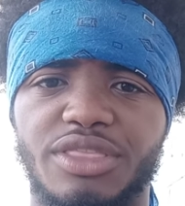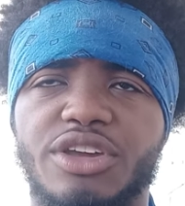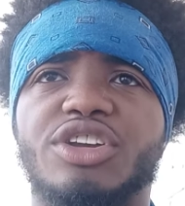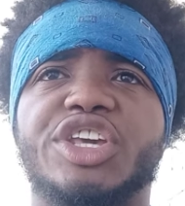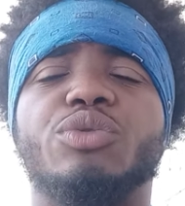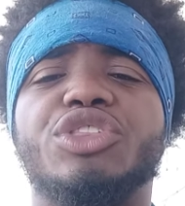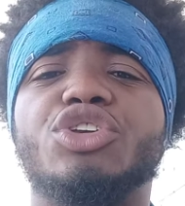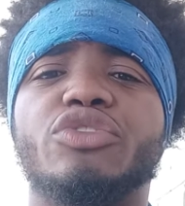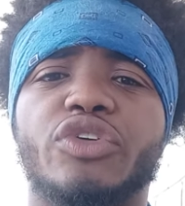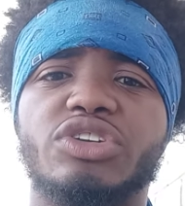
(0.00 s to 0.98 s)
Their deal with the
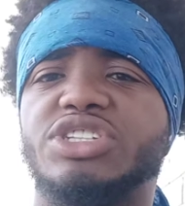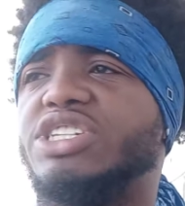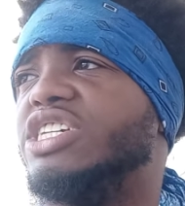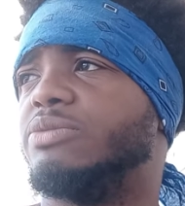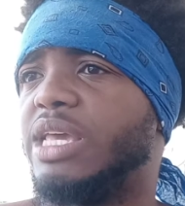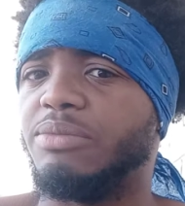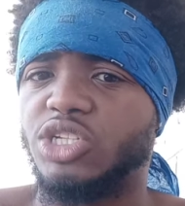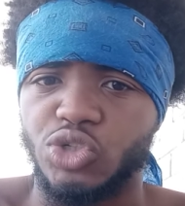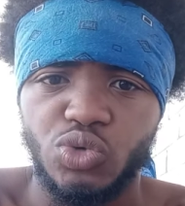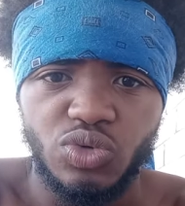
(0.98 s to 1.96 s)
universe is maybe
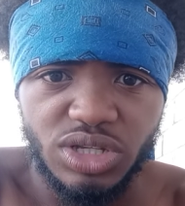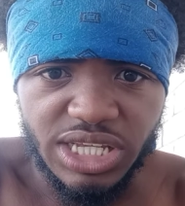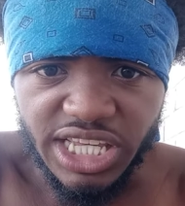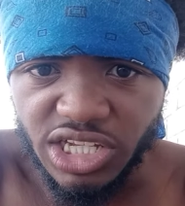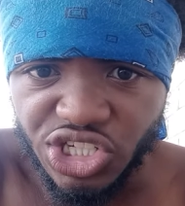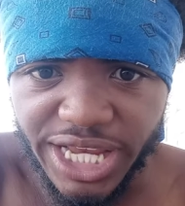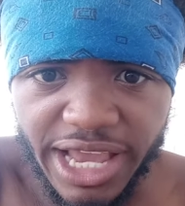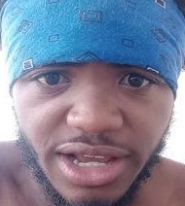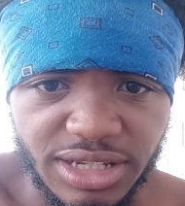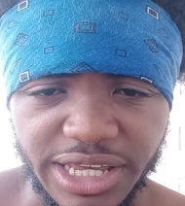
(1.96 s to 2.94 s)
to
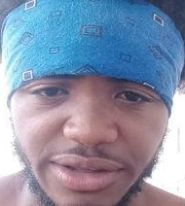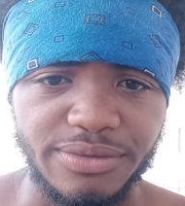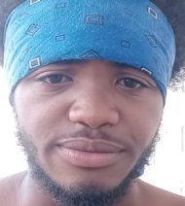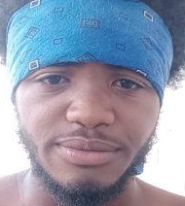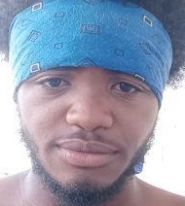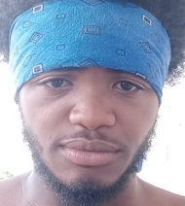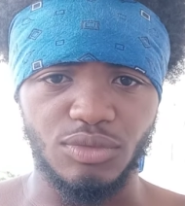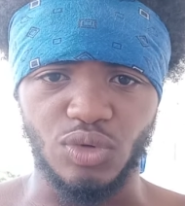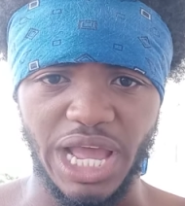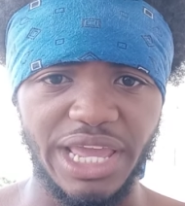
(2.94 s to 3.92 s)
ejaculate,
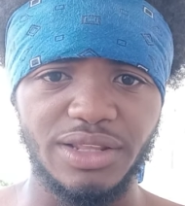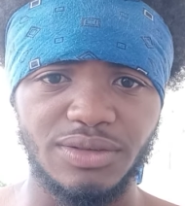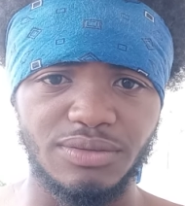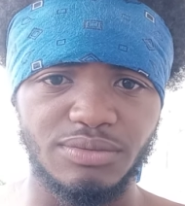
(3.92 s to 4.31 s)
right?